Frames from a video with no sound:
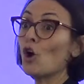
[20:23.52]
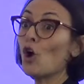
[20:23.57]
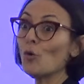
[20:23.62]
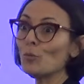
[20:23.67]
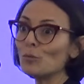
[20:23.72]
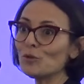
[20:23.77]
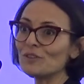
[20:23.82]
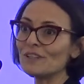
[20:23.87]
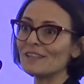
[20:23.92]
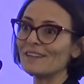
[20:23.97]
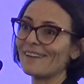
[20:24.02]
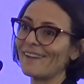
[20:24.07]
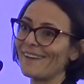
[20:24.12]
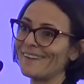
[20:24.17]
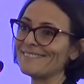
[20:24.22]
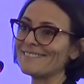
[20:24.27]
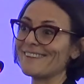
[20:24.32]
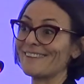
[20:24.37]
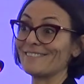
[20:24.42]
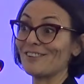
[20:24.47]

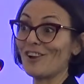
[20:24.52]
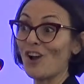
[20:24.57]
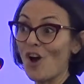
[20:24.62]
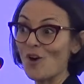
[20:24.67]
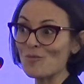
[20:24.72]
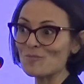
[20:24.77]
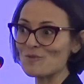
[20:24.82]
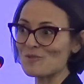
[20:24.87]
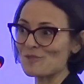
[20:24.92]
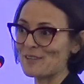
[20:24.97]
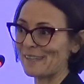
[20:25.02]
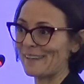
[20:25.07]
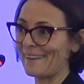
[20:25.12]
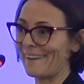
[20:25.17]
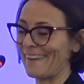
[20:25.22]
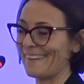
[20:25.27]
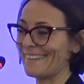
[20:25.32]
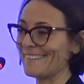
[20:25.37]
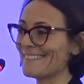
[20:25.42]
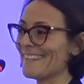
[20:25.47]
communicate and
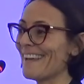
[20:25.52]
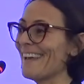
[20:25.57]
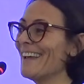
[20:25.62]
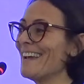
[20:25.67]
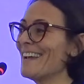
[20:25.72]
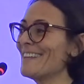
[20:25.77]
communicate.